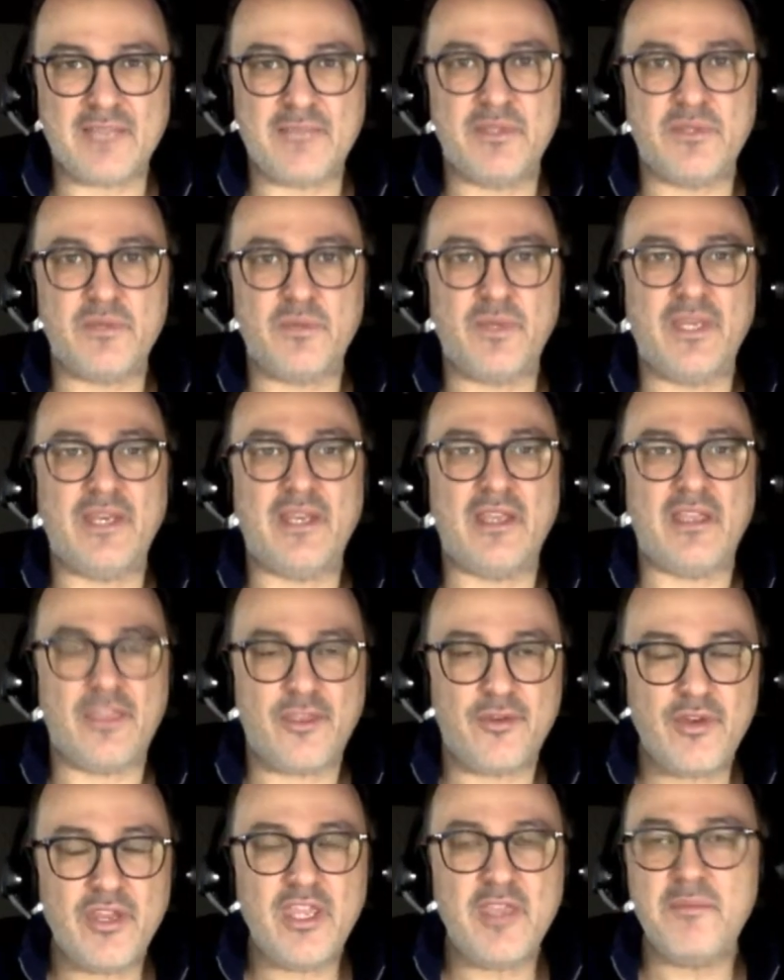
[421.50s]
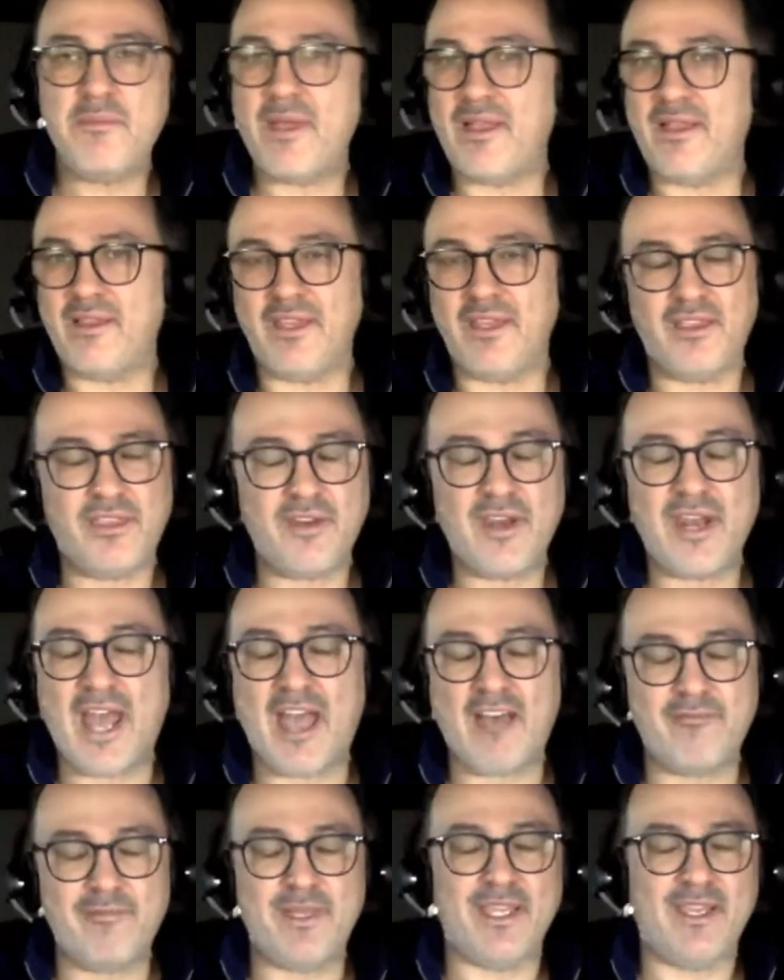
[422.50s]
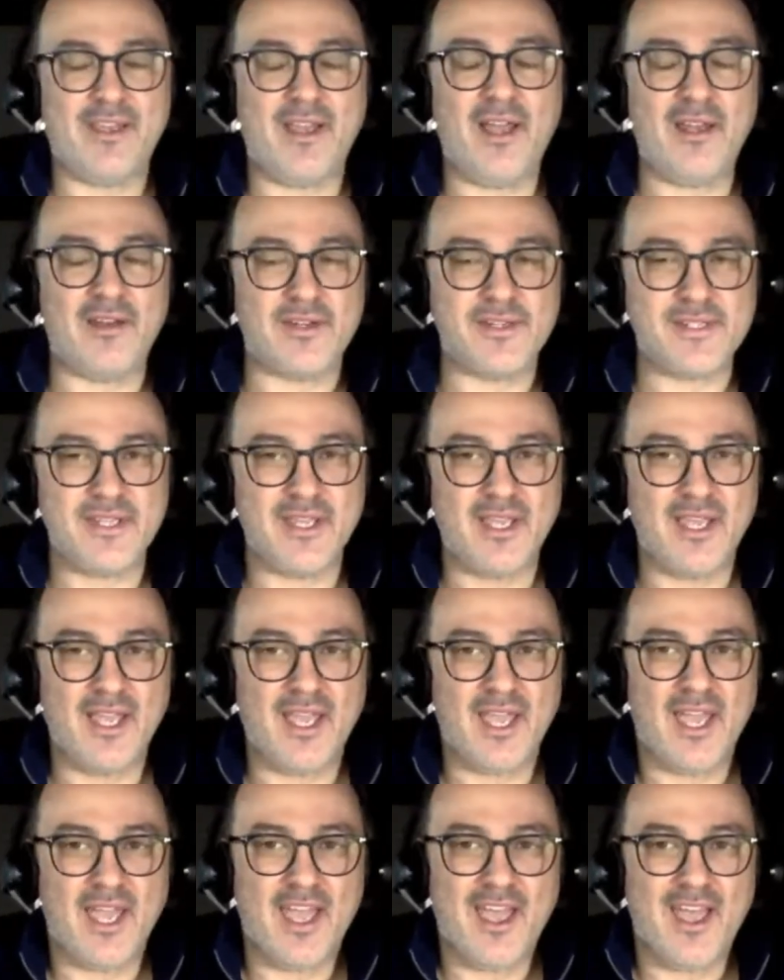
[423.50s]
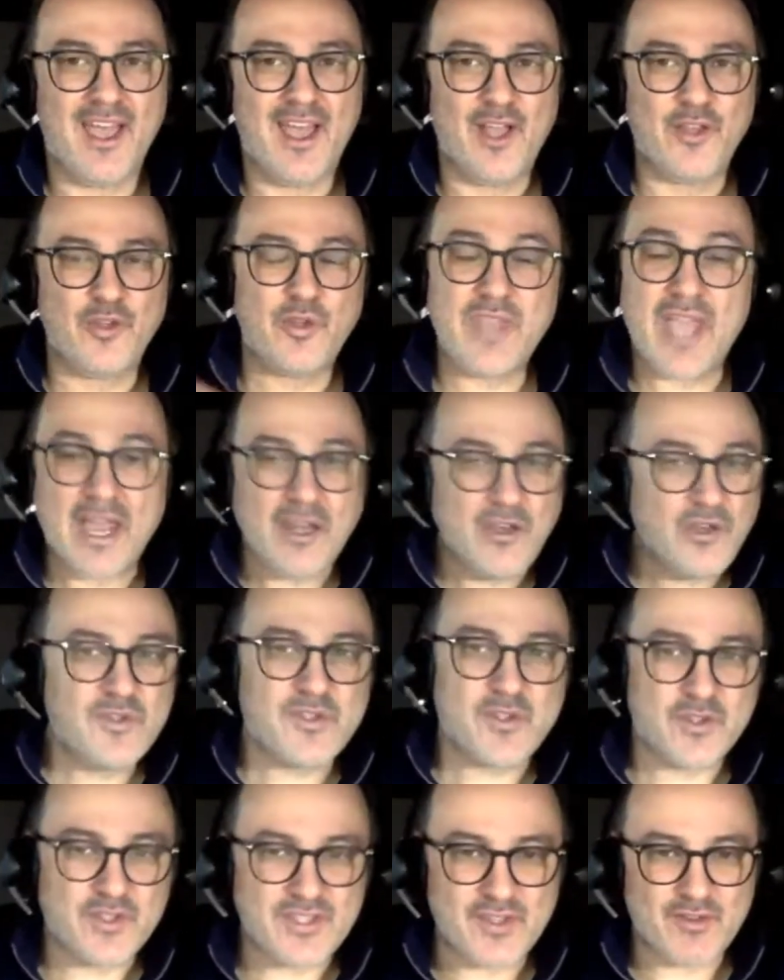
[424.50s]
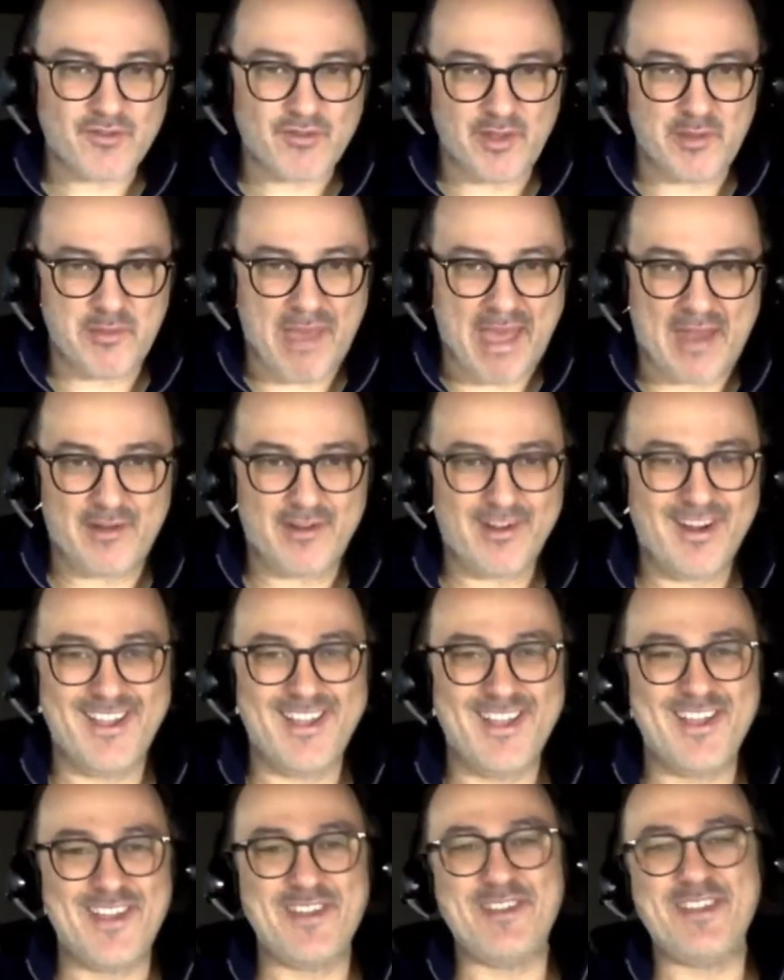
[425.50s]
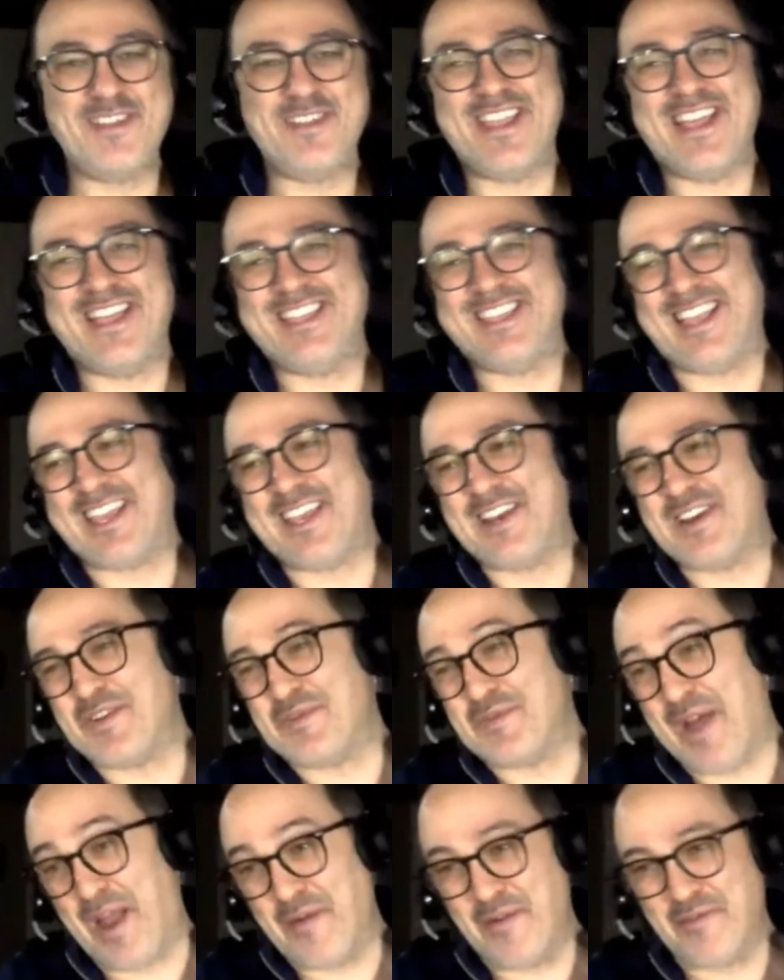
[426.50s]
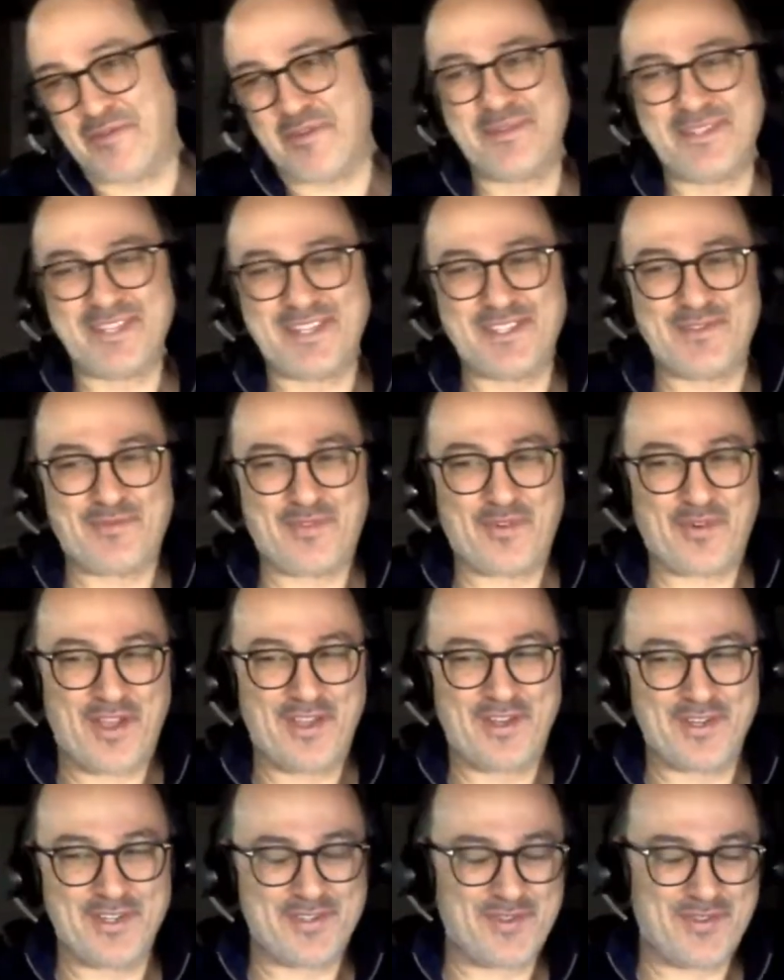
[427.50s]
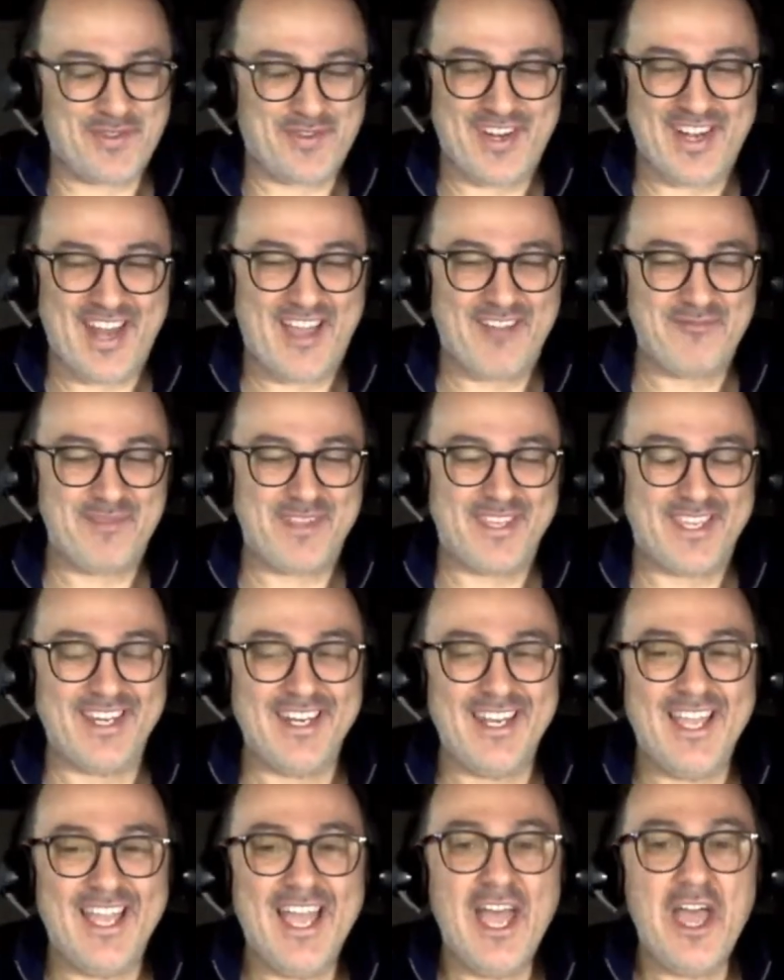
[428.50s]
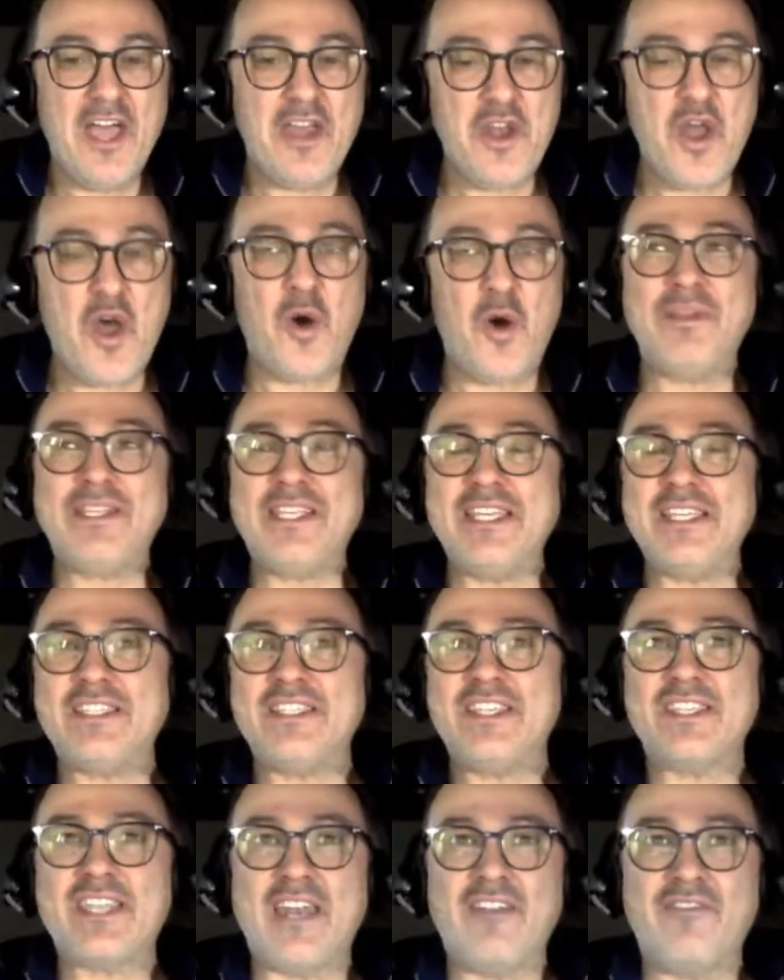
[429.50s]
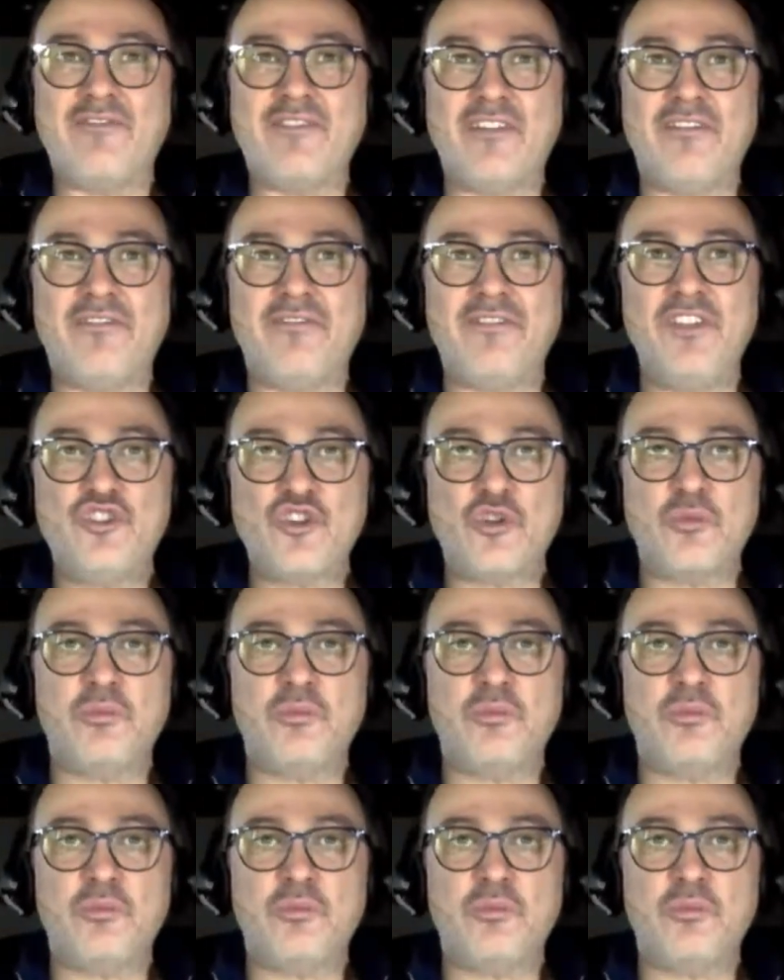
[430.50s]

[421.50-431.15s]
between 3 million, 3.5 million colors. To the end user, does it really matter? That's not gonna, I went from 64 colors to 3.5 million. No, but it's just kind of a feature